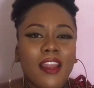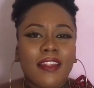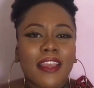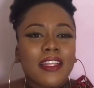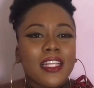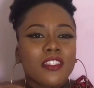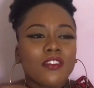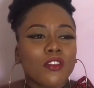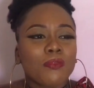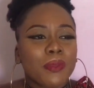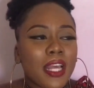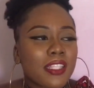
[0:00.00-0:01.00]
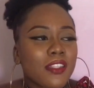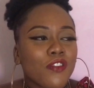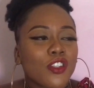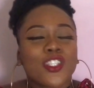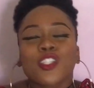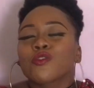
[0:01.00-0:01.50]
Like, let it not be as if you're
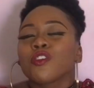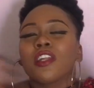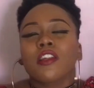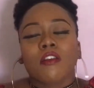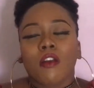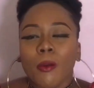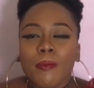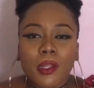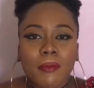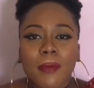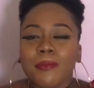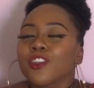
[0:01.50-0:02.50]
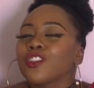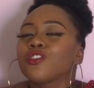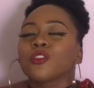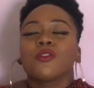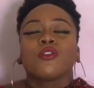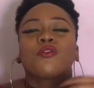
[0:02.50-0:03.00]
just throwing out a compliment because you
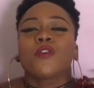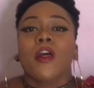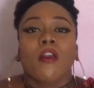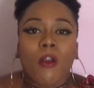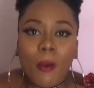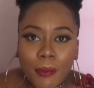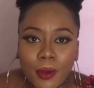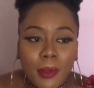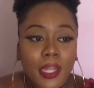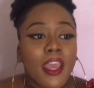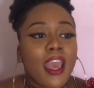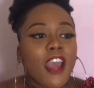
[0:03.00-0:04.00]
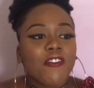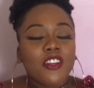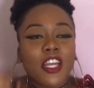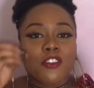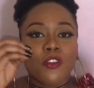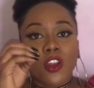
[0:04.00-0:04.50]
just want to try a compliment. I feel
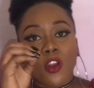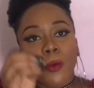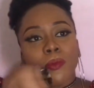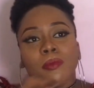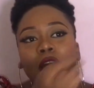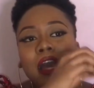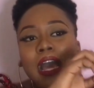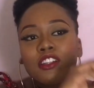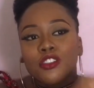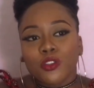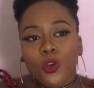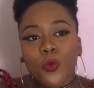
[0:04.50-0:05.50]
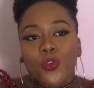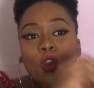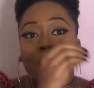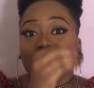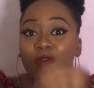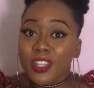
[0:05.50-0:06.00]
like try a compliment and show
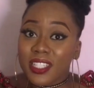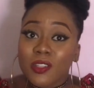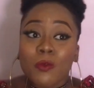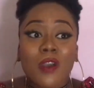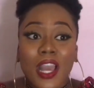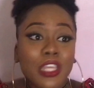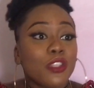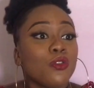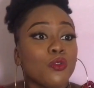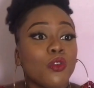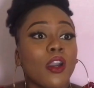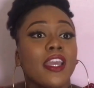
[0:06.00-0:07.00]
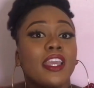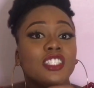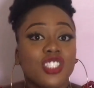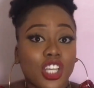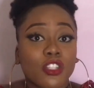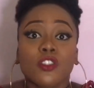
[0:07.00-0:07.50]
your reason why you
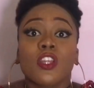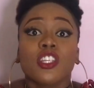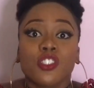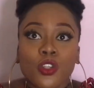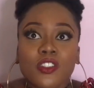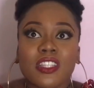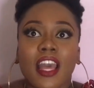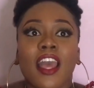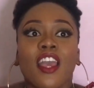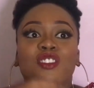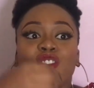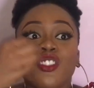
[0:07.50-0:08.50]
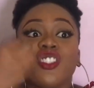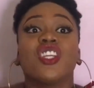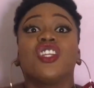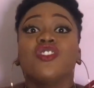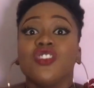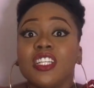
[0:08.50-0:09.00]
so that it shows that you
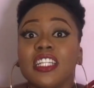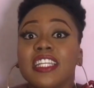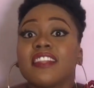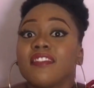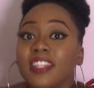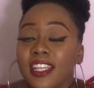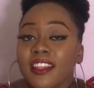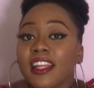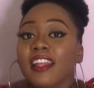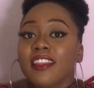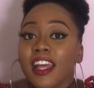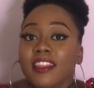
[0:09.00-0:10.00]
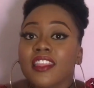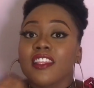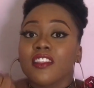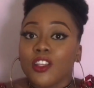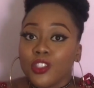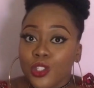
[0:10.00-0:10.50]
genuinely think that thing
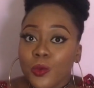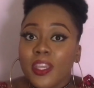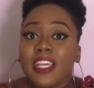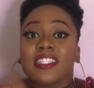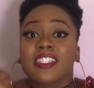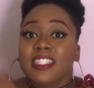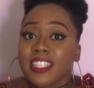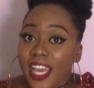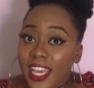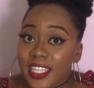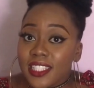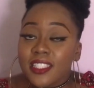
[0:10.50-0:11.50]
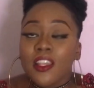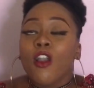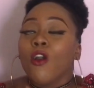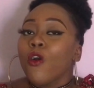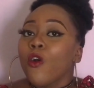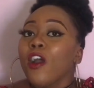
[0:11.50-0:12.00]
they're doing is nice
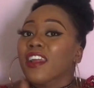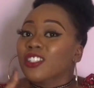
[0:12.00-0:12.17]
or